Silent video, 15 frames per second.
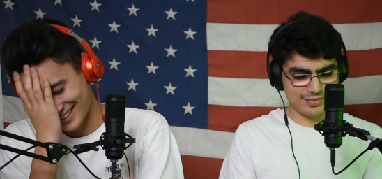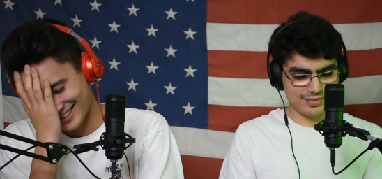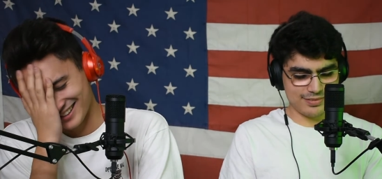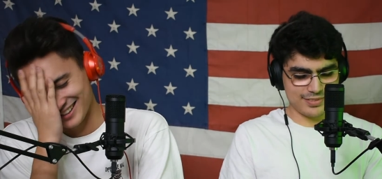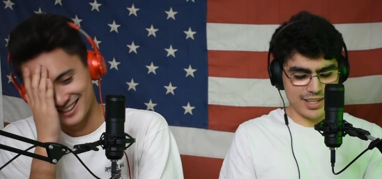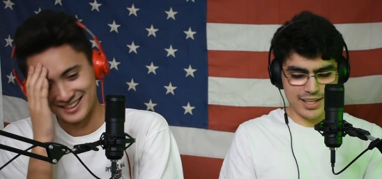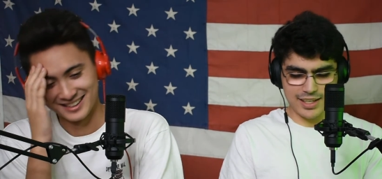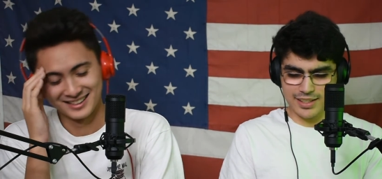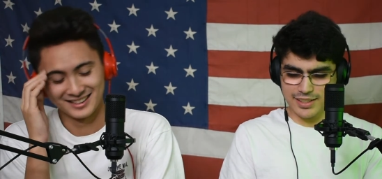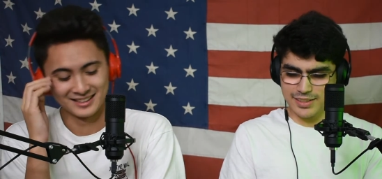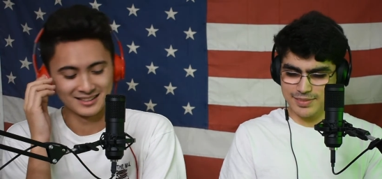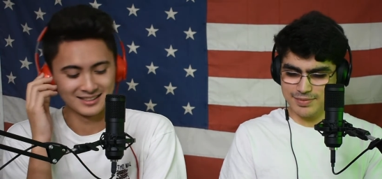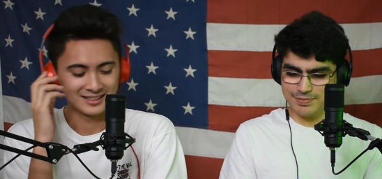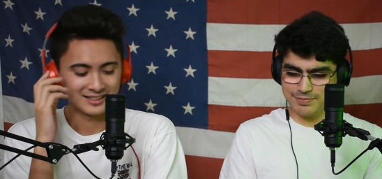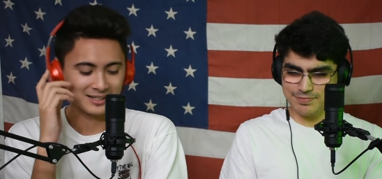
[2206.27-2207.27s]
Speaker 1: yeah, dang
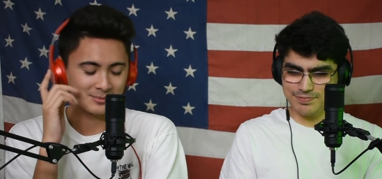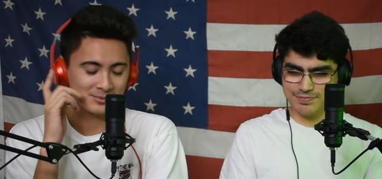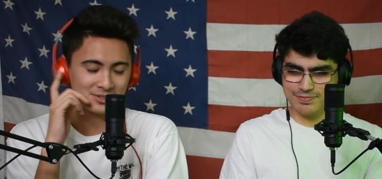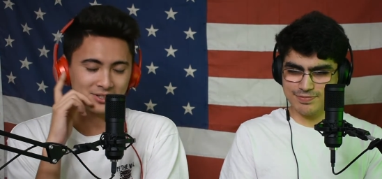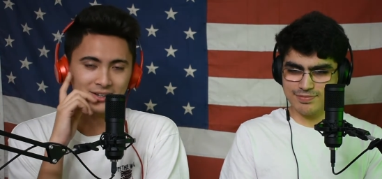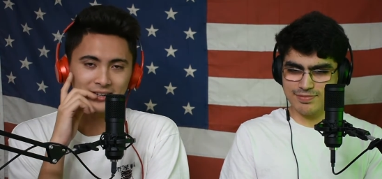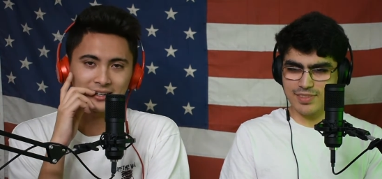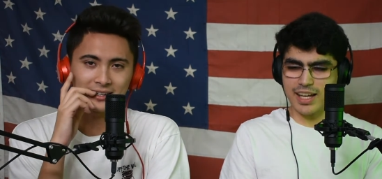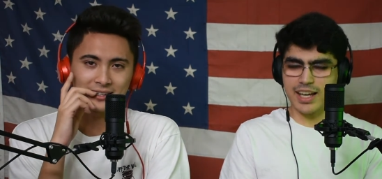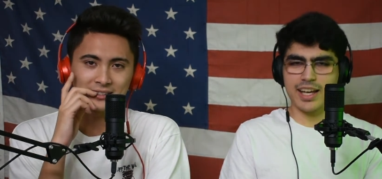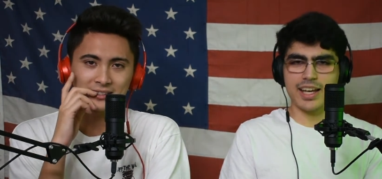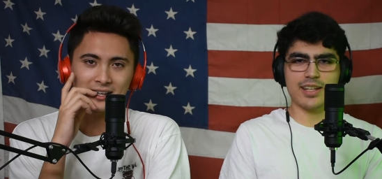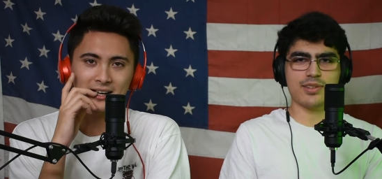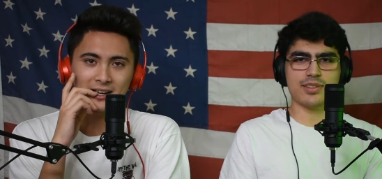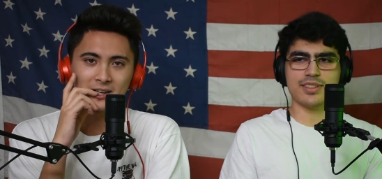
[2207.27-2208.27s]
it. I'm sorry,
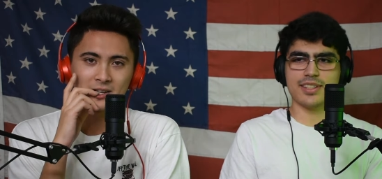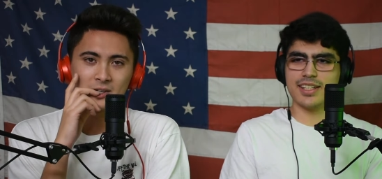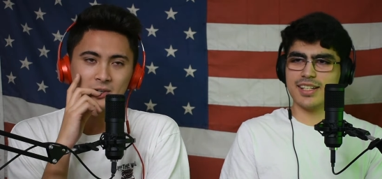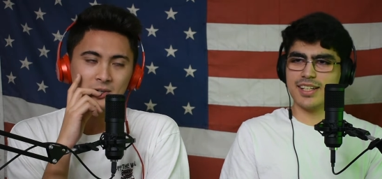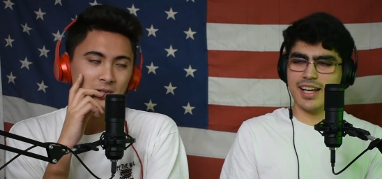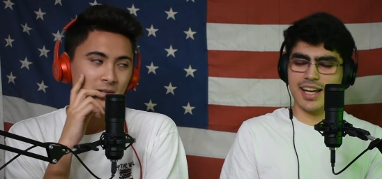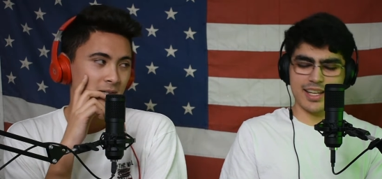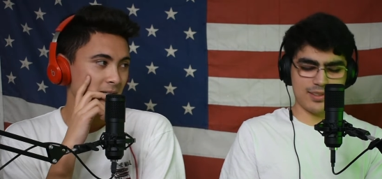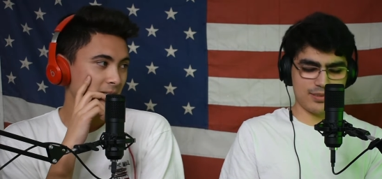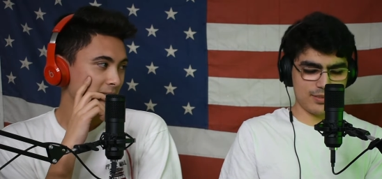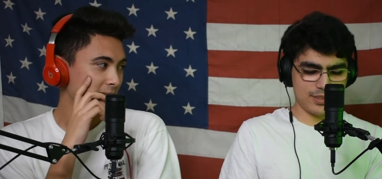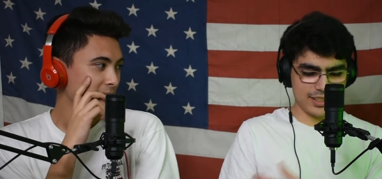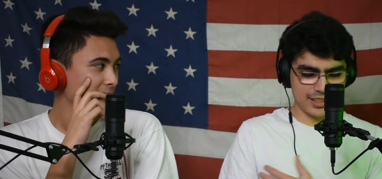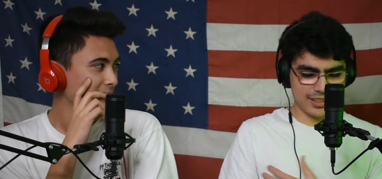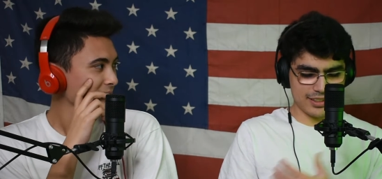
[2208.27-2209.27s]
guys. I had a I had a
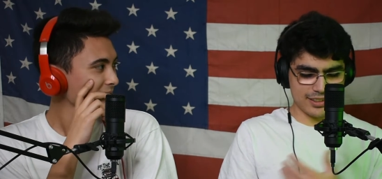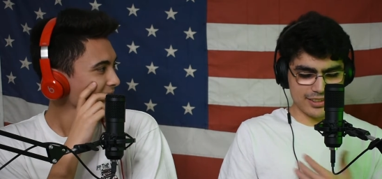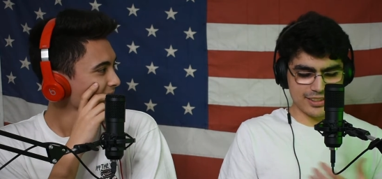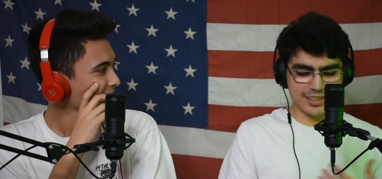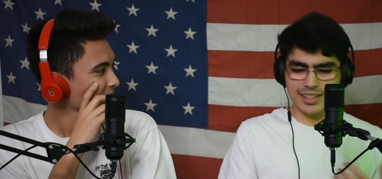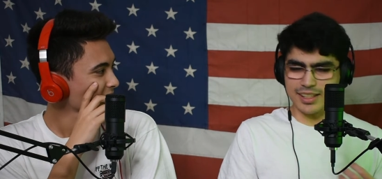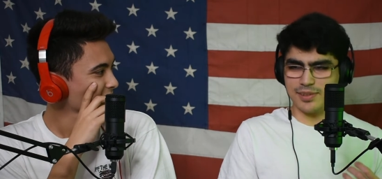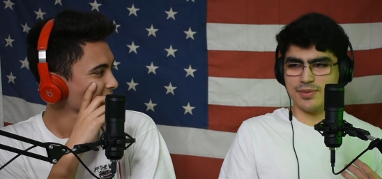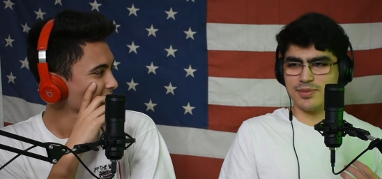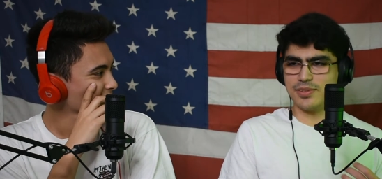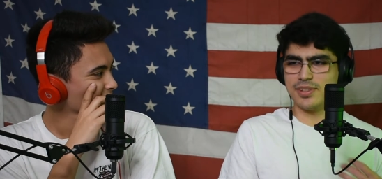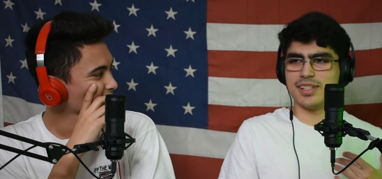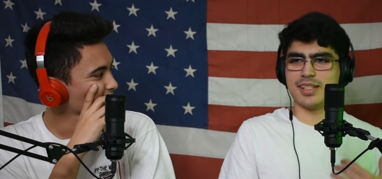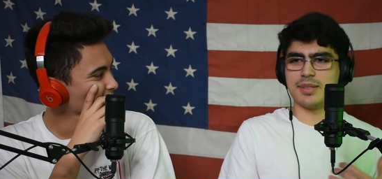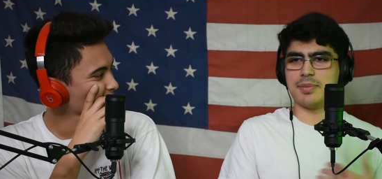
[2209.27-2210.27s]
really good like
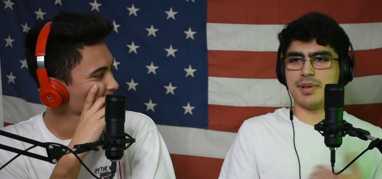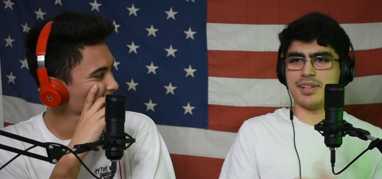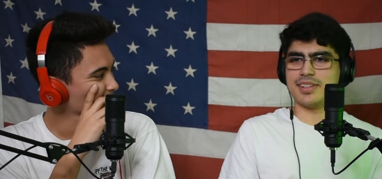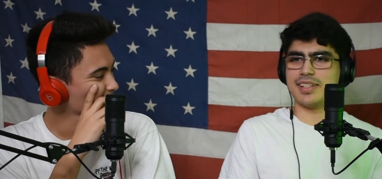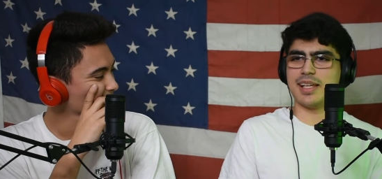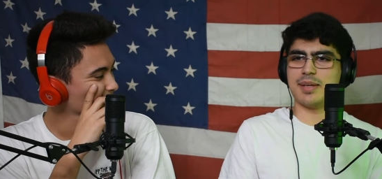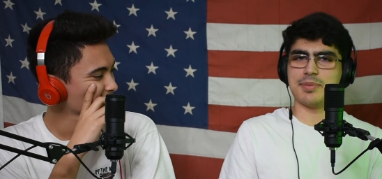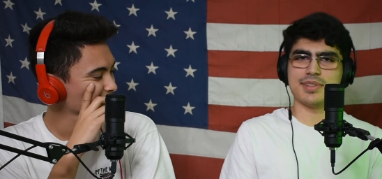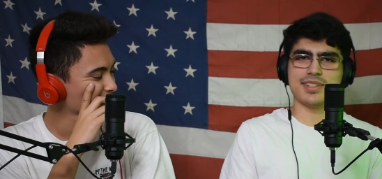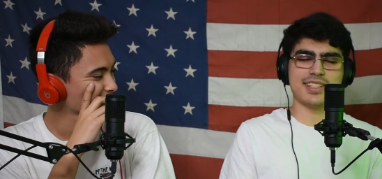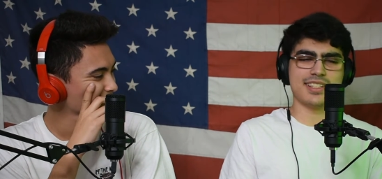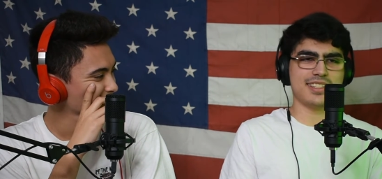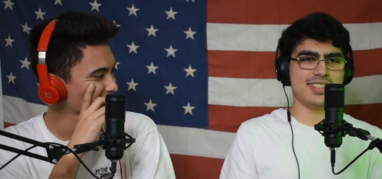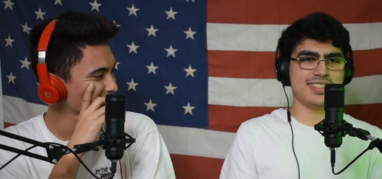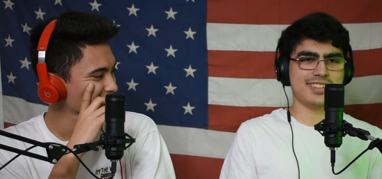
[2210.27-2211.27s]
feeling about that,
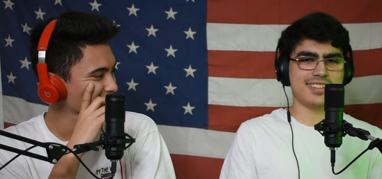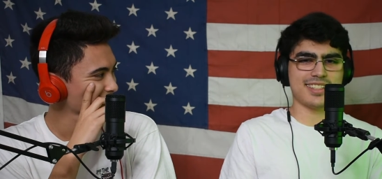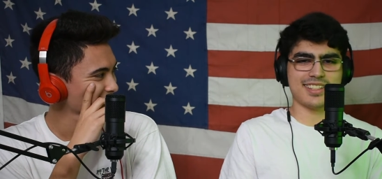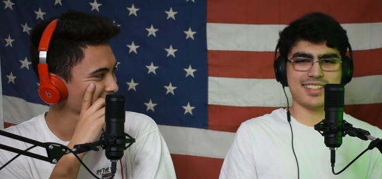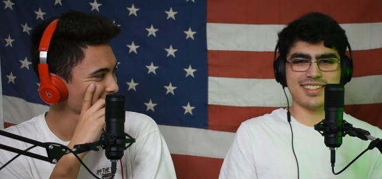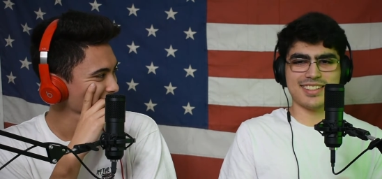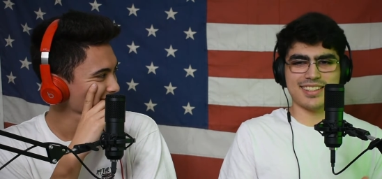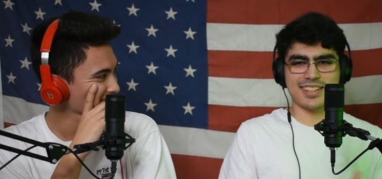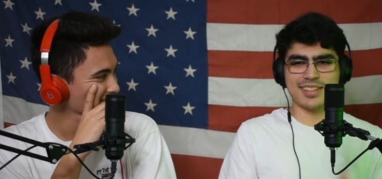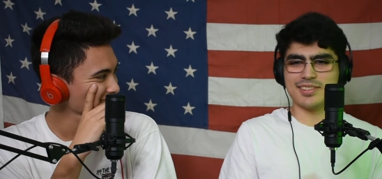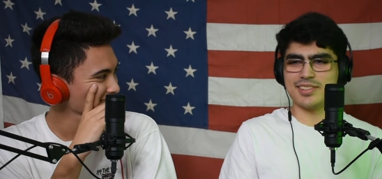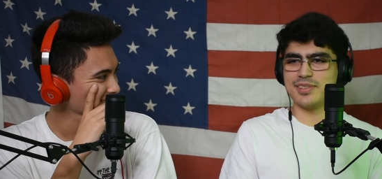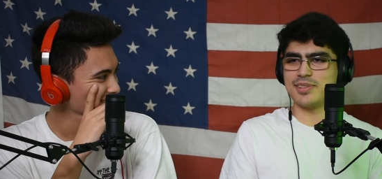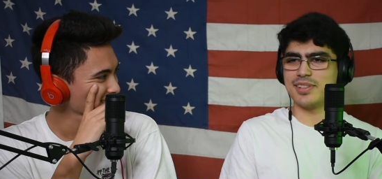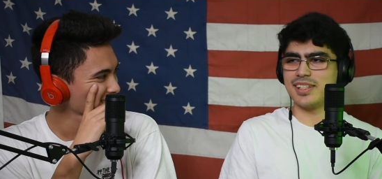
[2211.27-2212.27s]
but then he's like, oh,
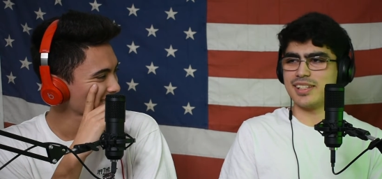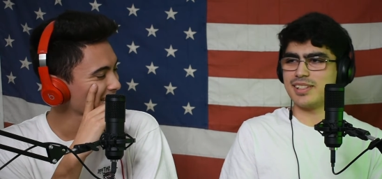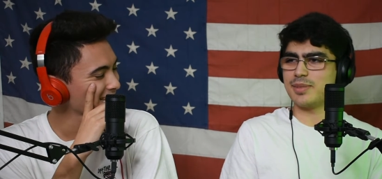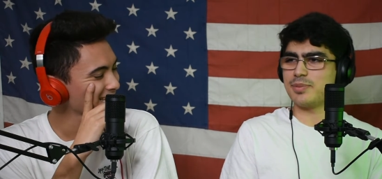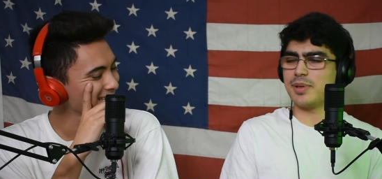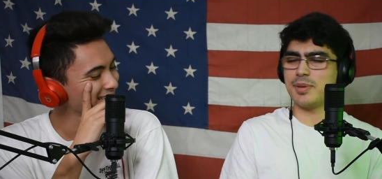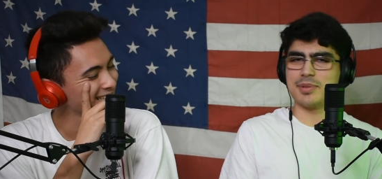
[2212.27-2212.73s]
I just realized he's